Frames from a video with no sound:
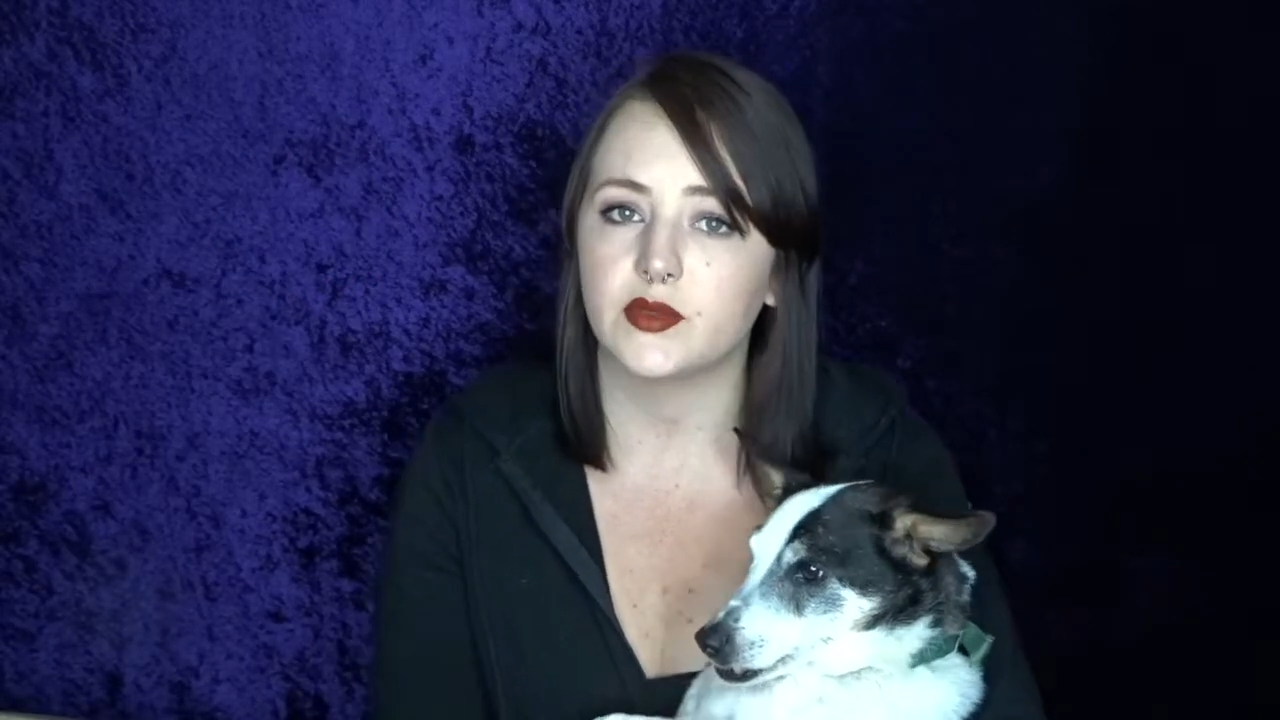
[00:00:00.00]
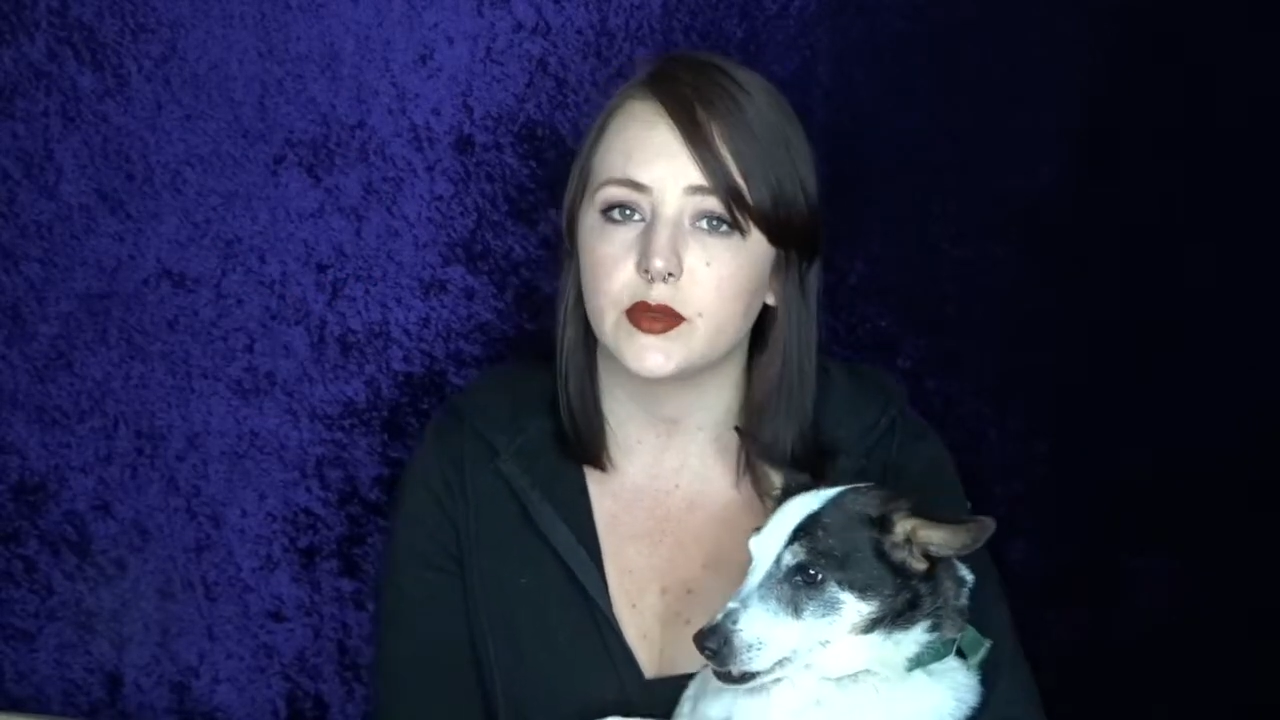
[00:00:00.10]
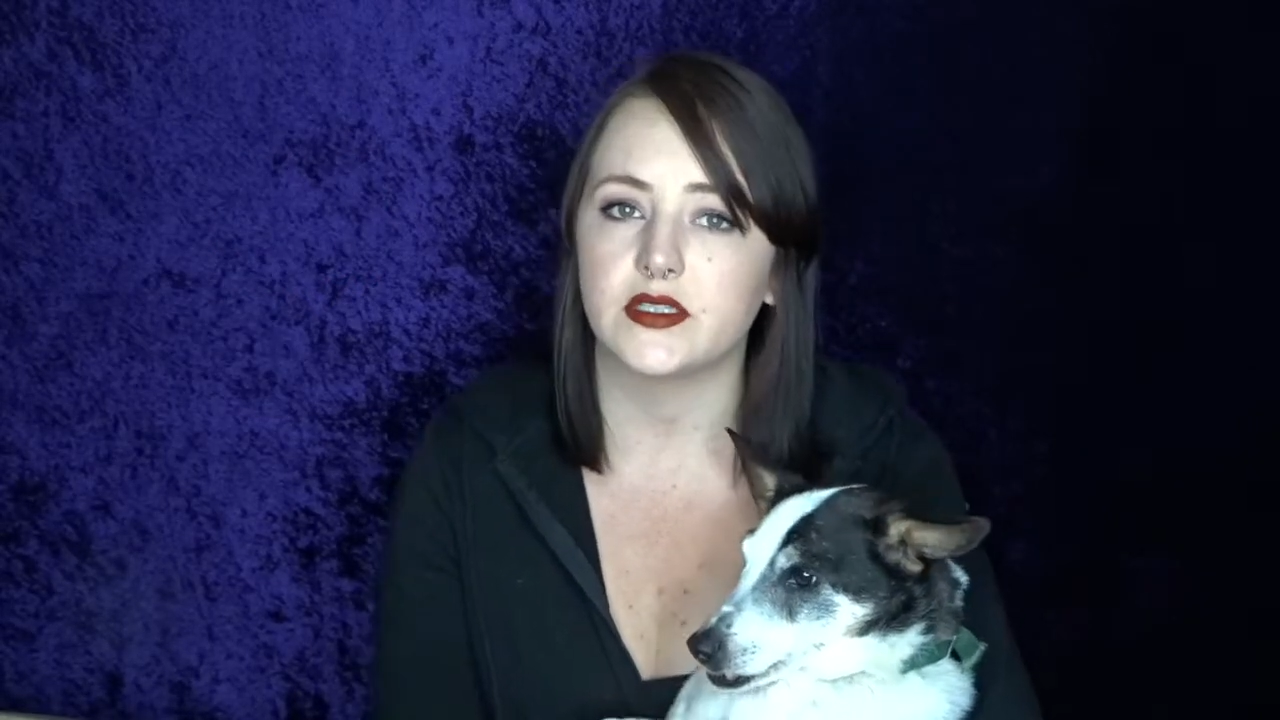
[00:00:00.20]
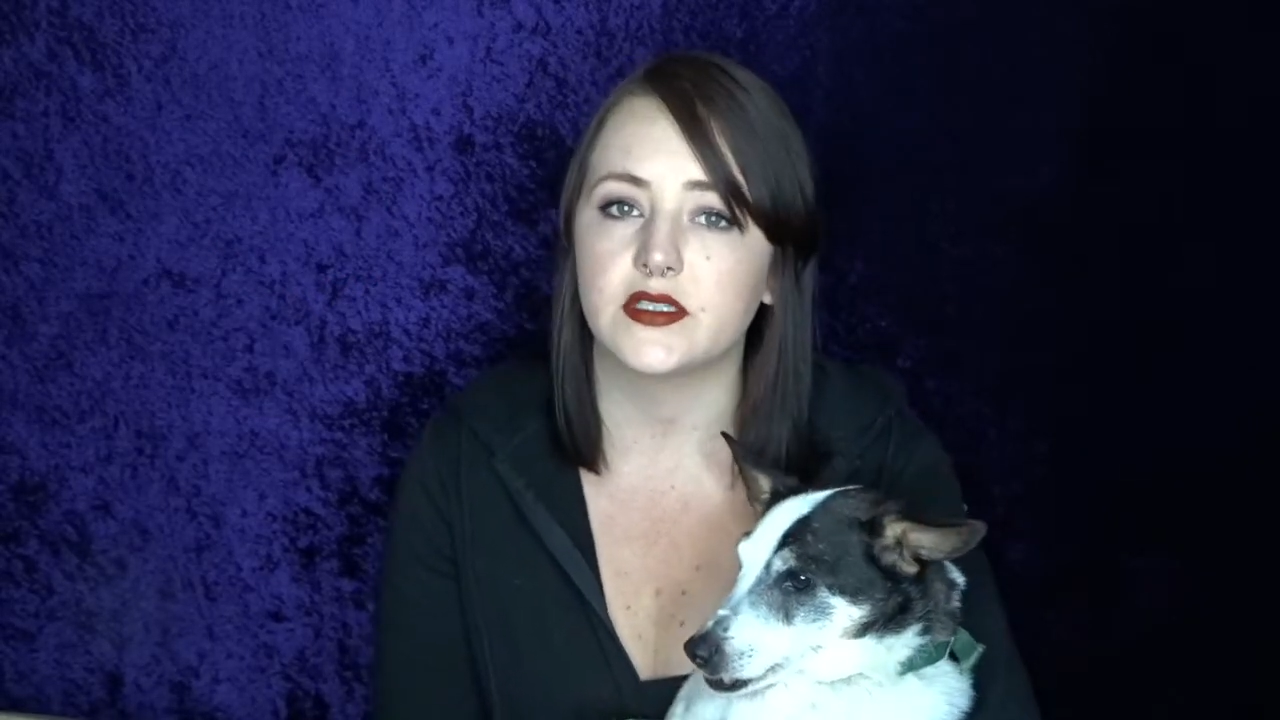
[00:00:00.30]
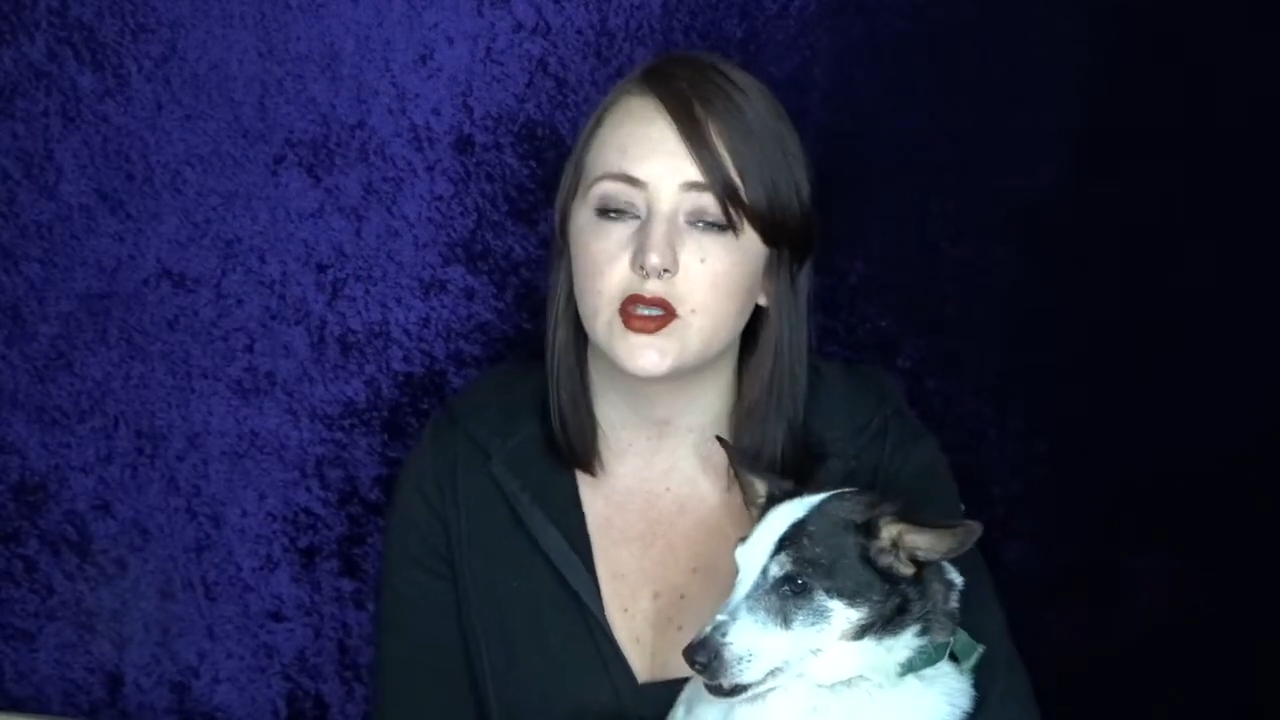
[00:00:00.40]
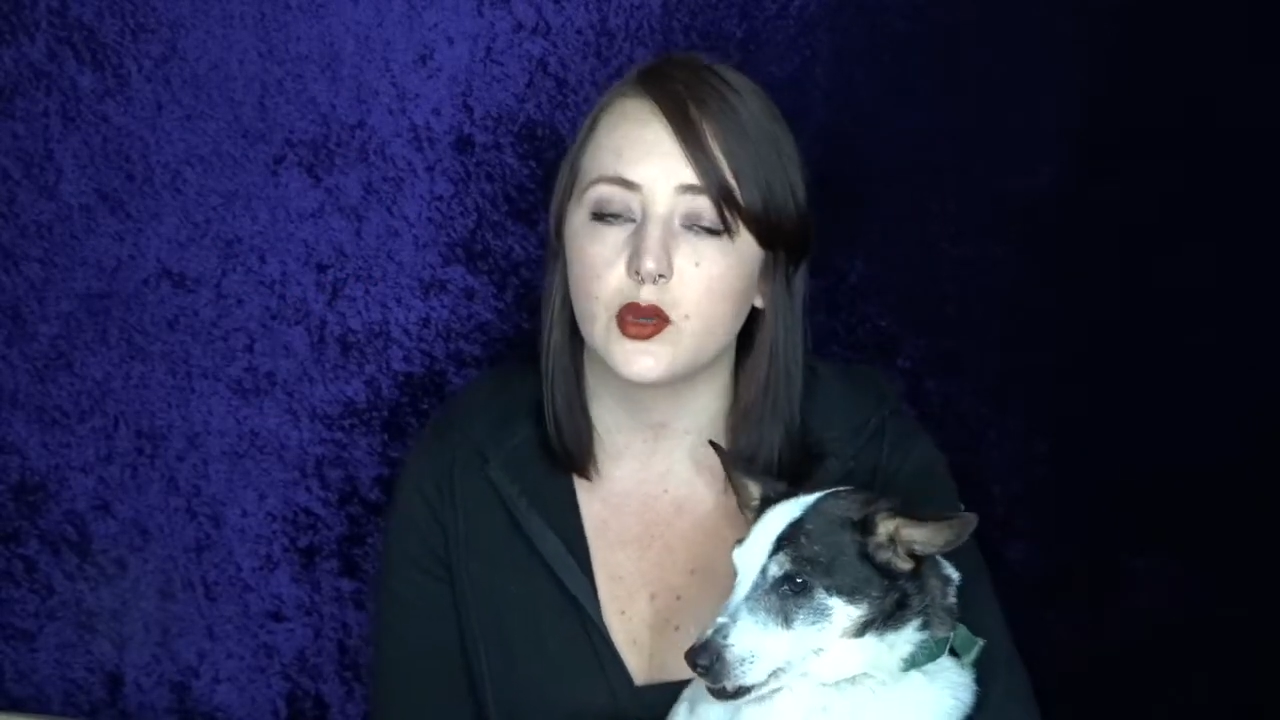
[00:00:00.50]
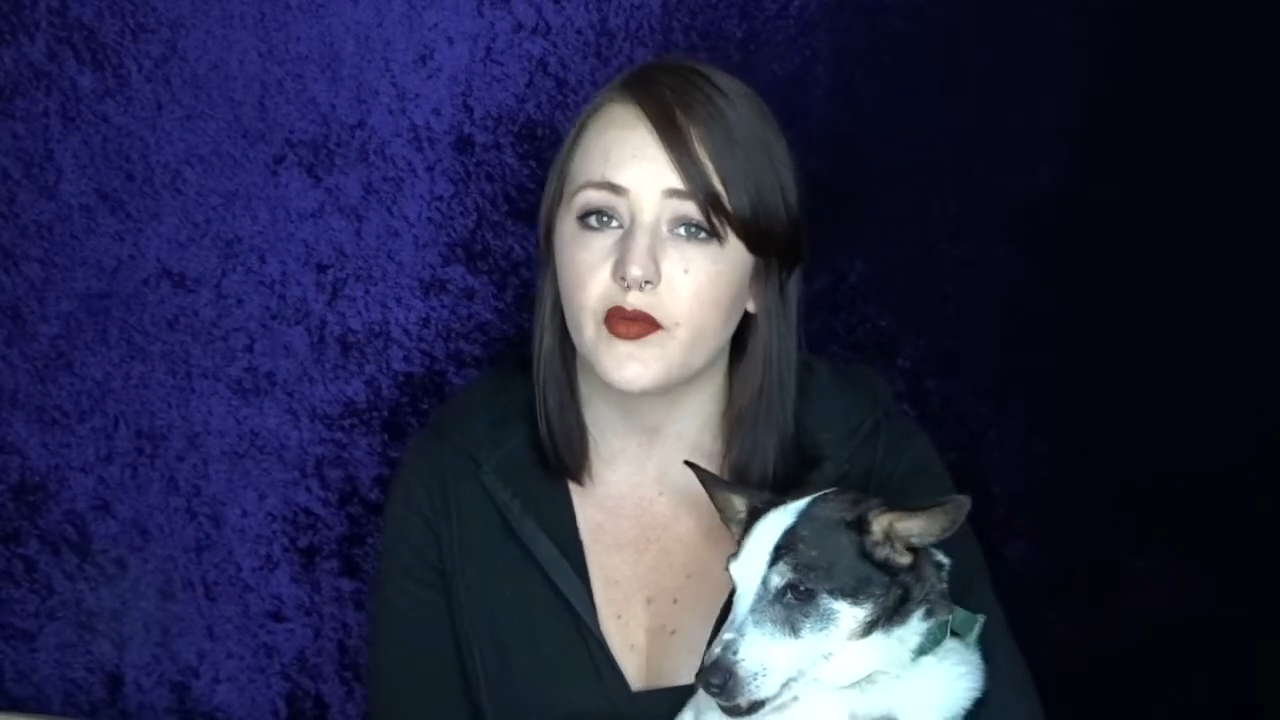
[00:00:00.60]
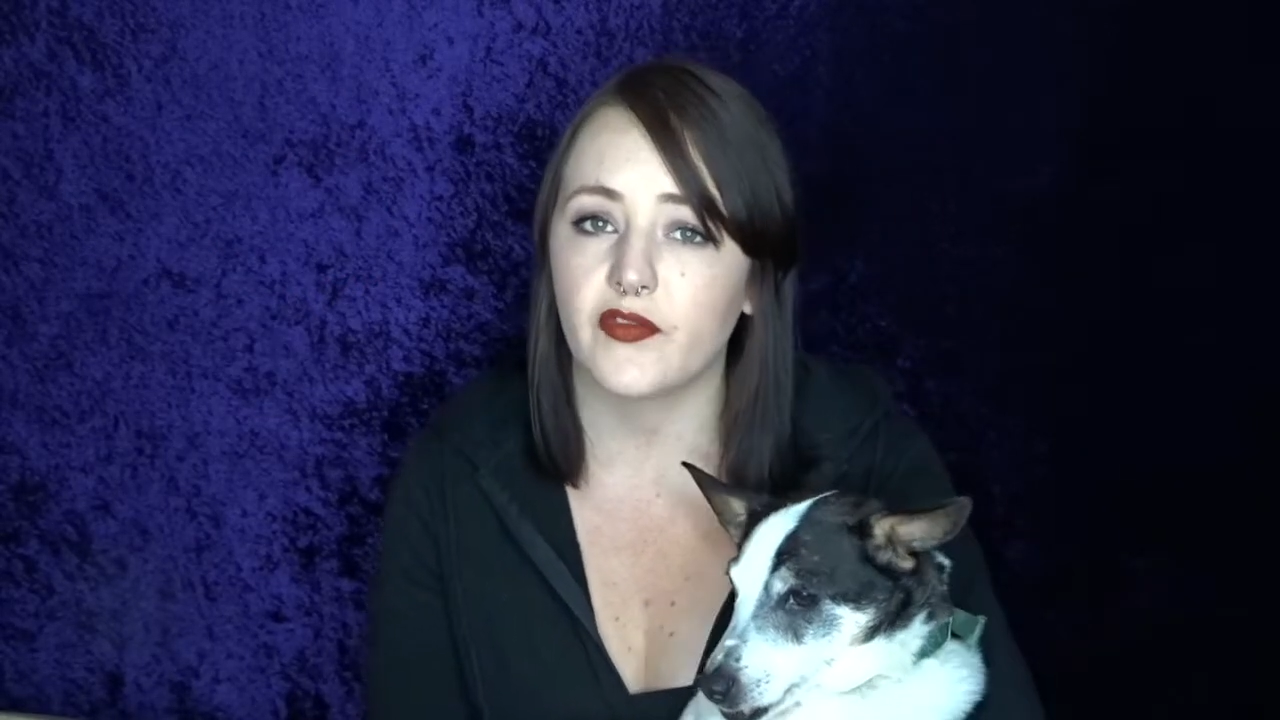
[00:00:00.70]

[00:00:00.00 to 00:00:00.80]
was super